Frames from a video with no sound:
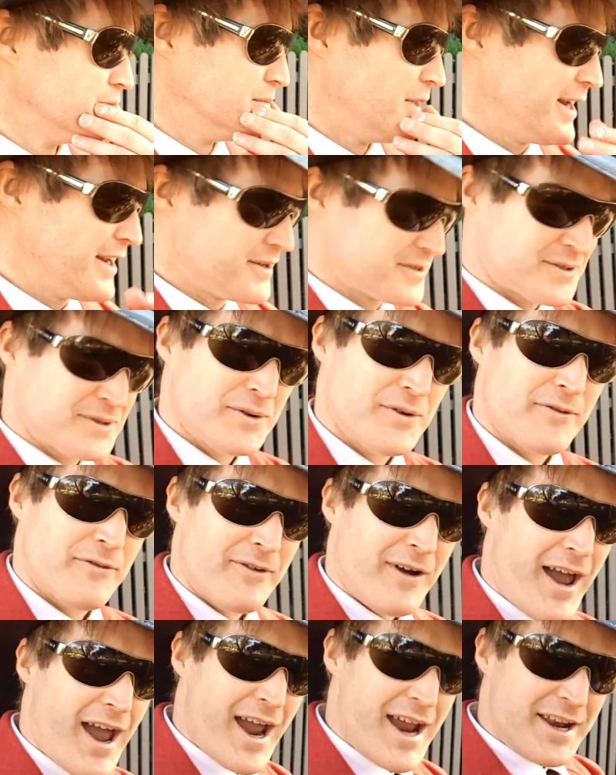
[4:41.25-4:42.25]
But he was too
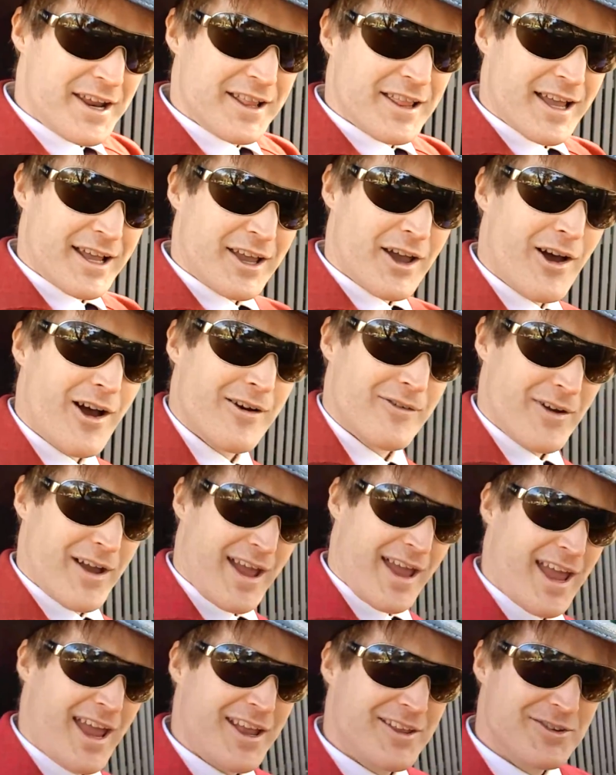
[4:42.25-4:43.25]
afraid. He let go of her
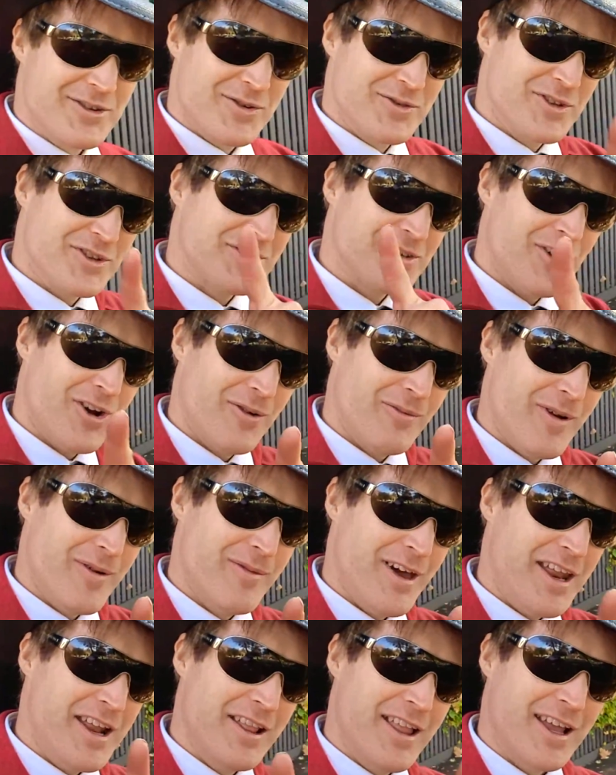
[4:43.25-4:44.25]
hand during the song. Remember that?